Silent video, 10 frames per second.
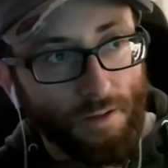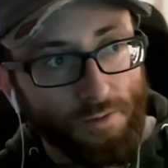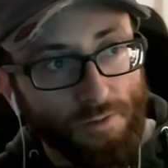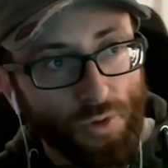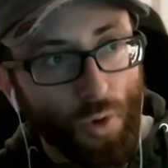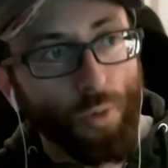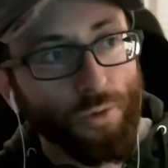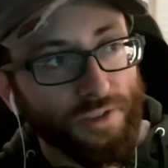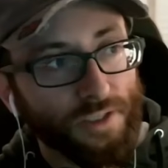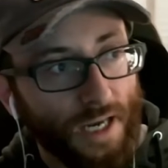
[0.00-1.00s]
the
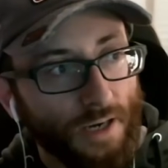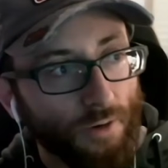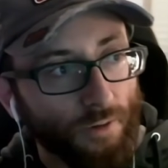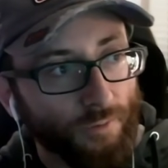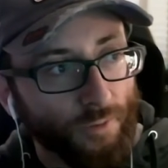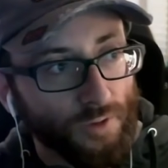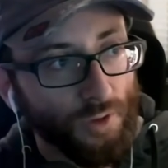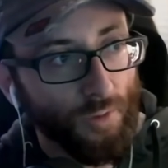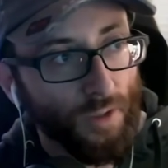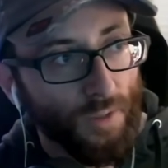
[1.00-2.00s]
gold standard for
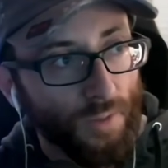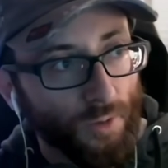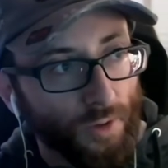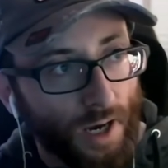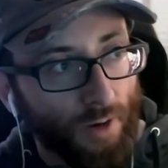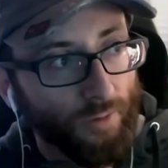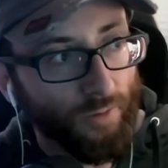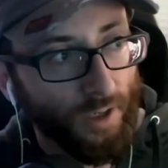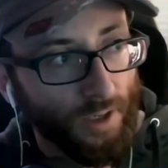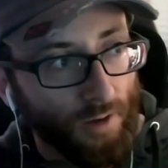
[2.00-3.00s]
so many people now
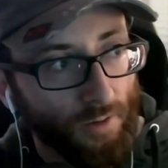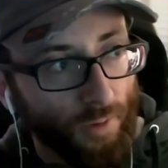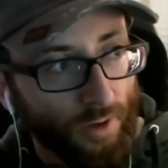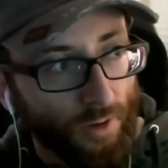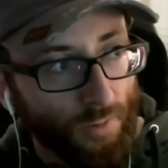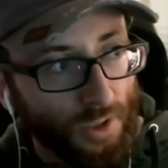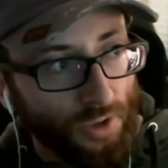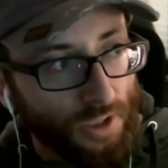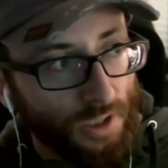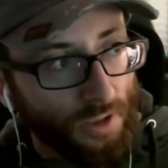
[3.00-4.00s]
is like what an
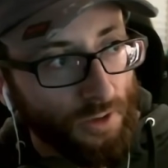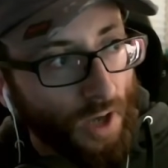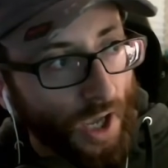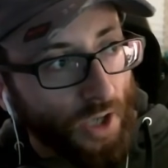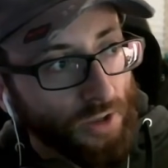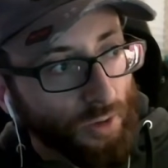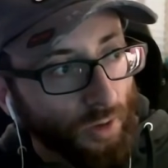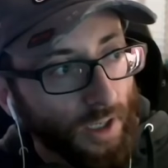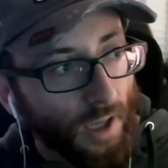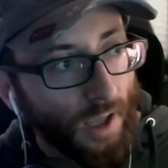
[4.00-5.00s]
RPG can do. So
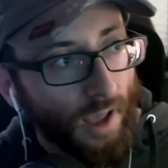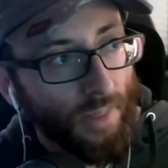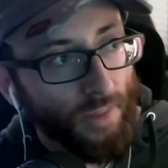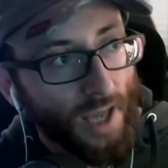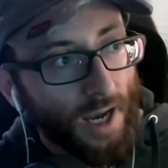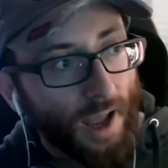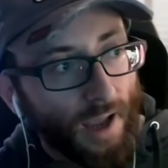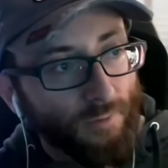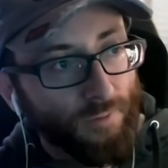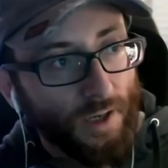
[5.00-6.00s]
like that
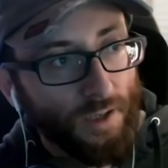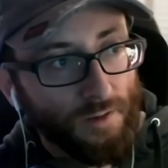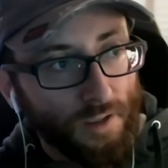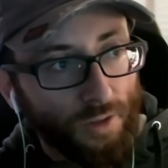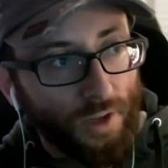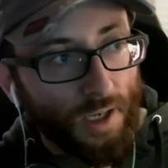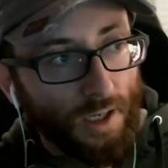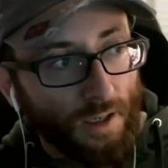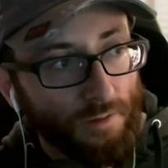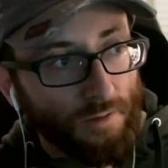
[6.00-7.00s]
high fantasy
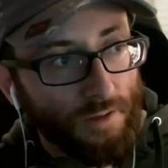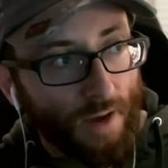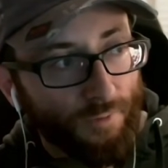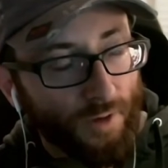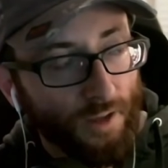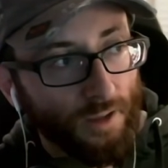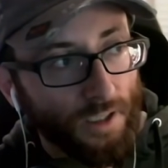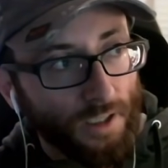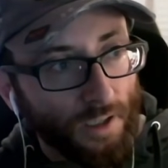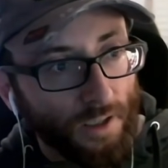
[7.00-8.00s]
thing is
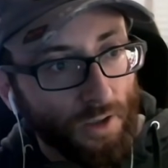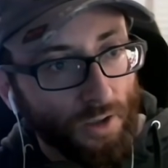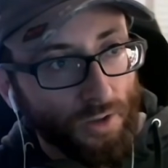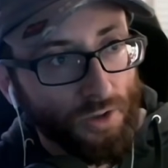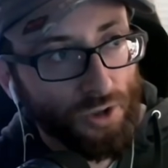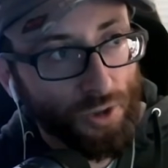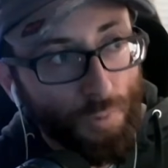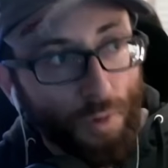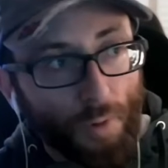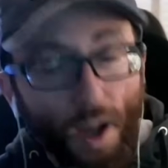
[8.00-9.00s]
definitely
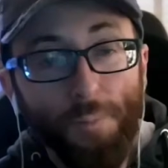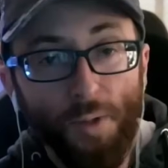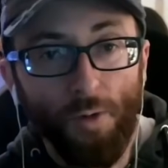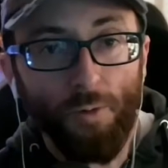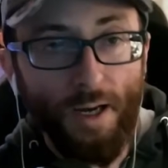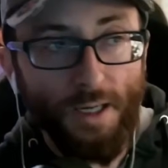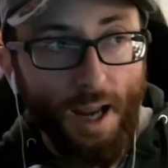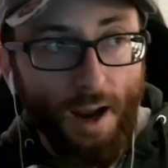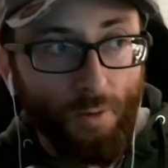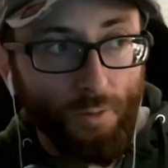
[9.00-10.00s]
super popular right
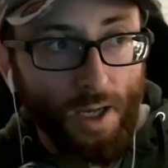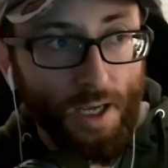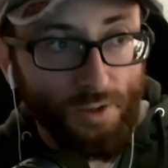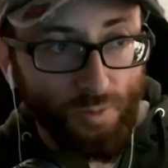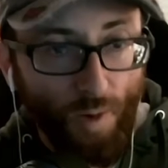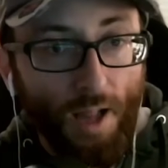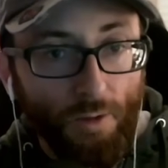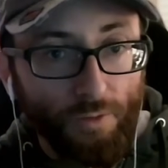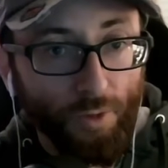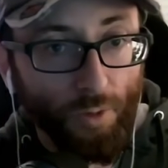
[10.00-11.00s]
now as
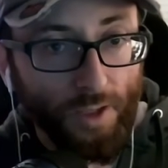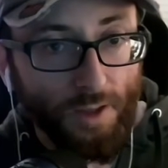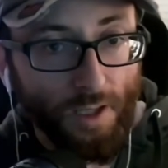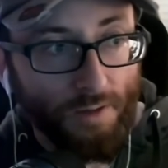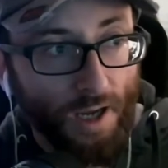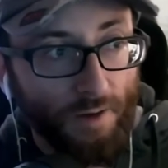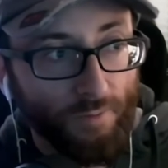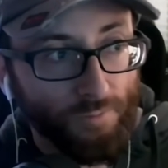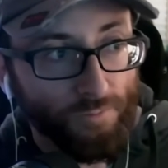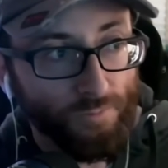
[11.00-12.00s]
well. So like that's kind
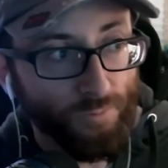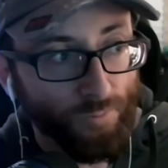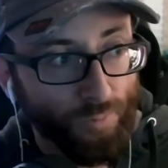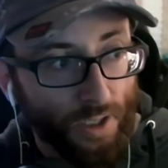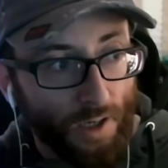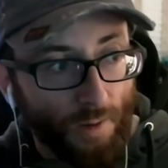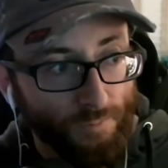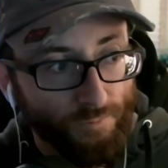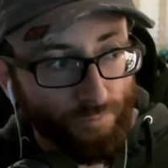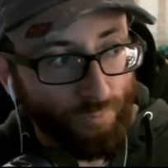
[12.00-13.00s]
of
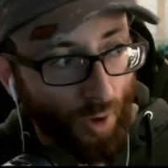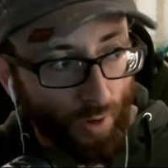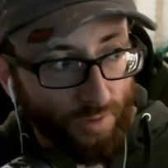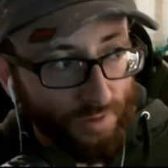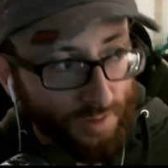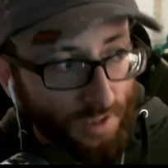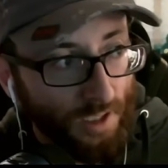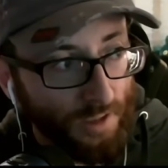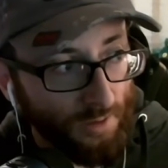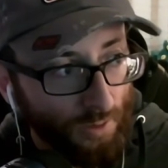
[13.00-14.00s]
become part of the
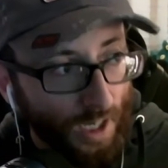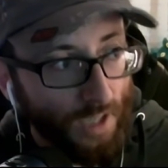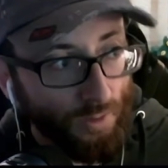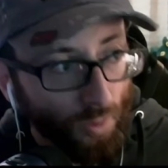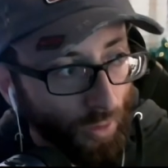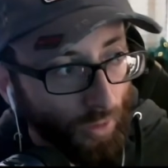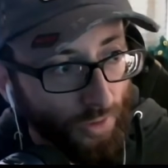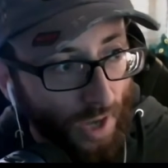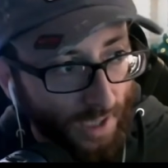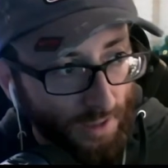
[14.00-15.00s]
zeitgeist. Okay, cool.
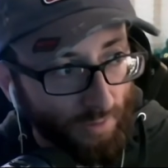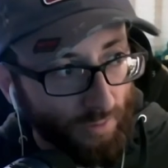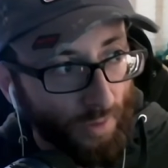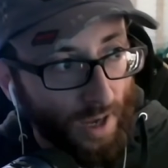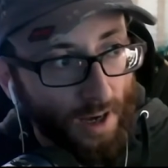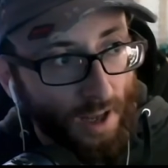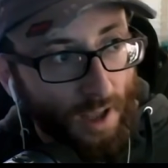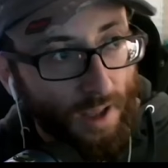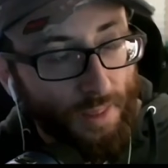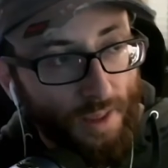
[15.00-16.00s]
So
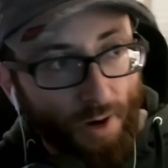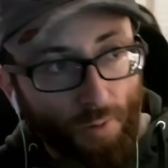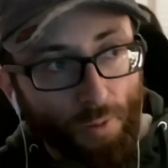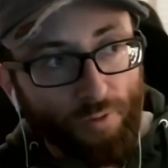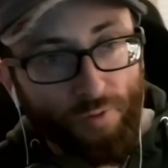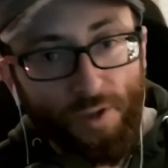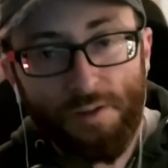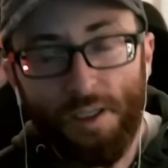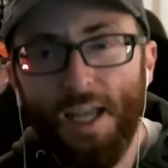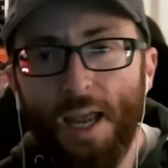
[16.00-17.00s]
that almost
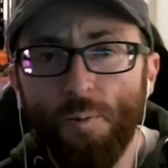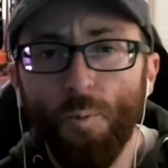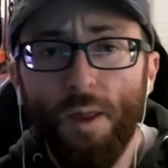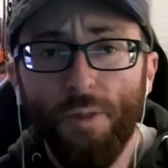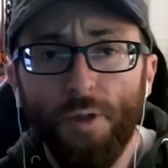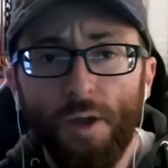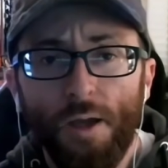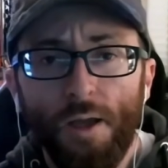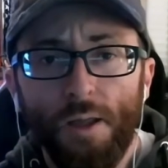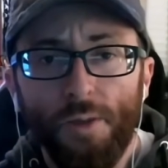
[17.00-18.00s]
fits again with
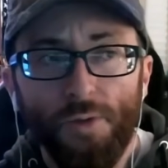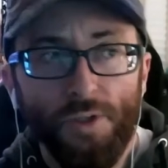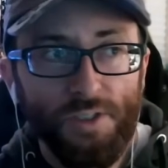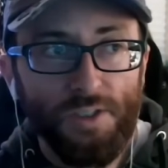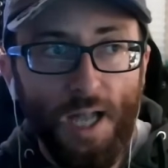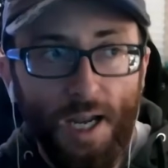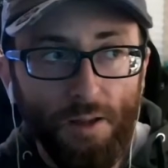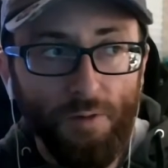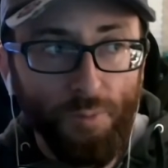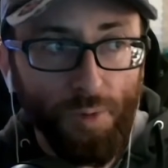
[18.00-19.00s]
the
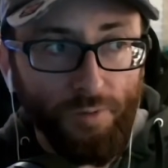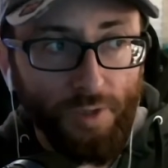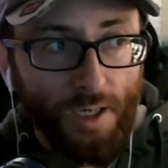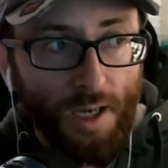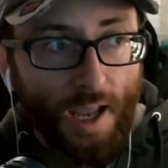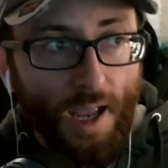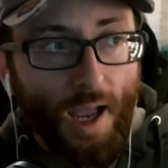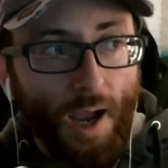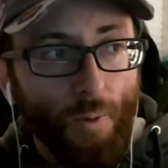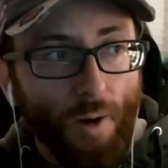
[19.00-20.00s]
style of Oblivion.
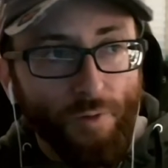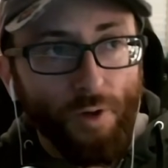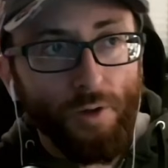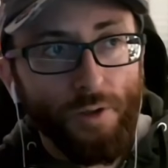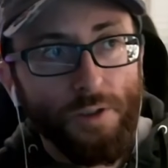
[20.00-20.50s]
However,